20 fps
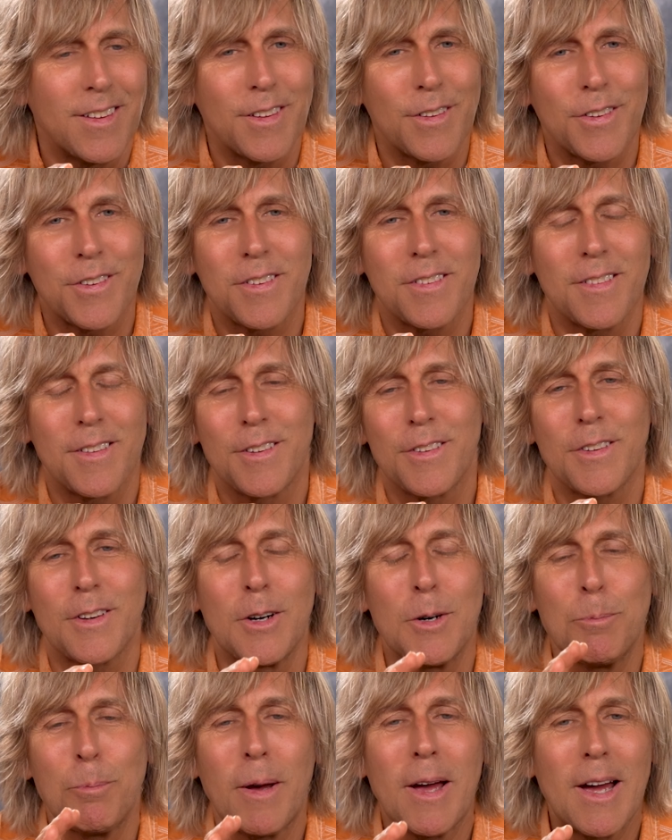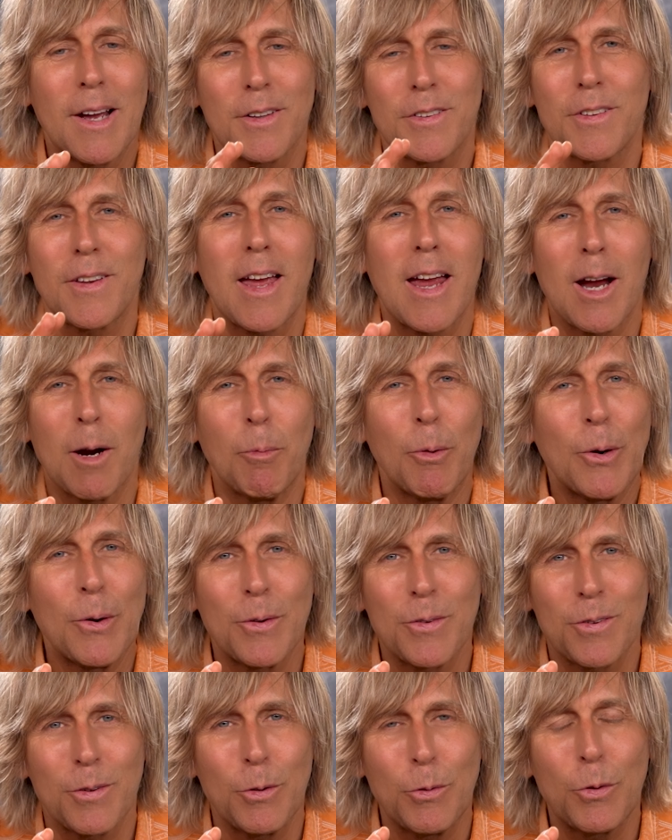scumbag
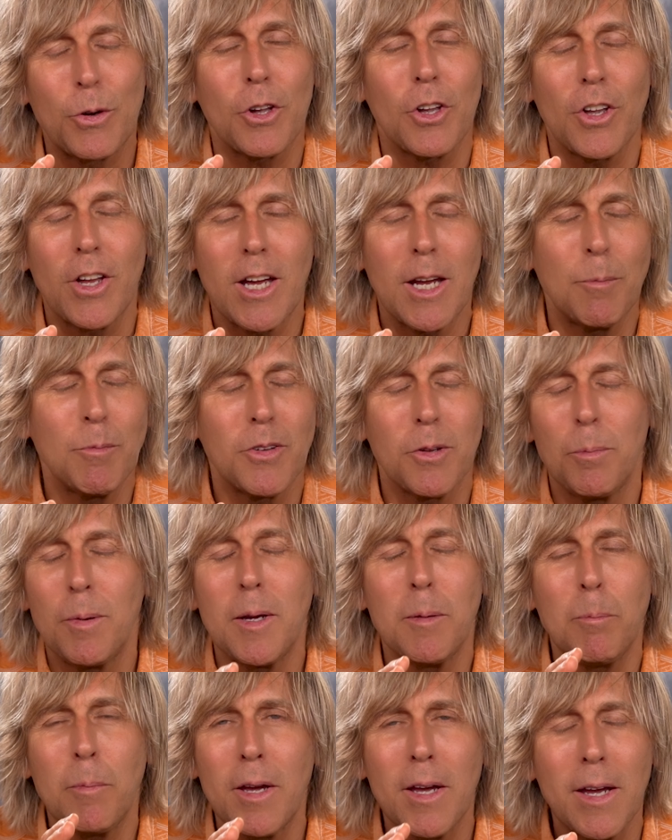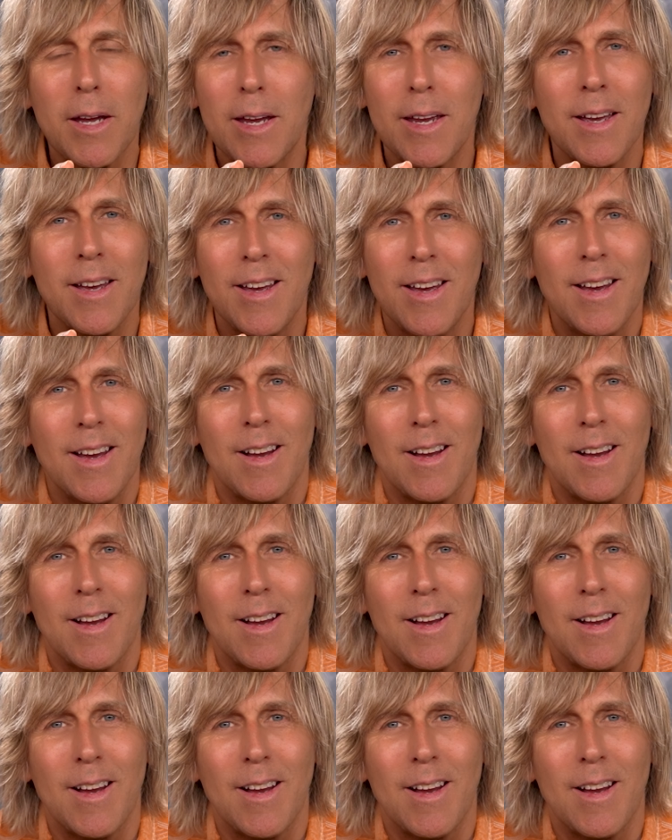scammers who claim to be me.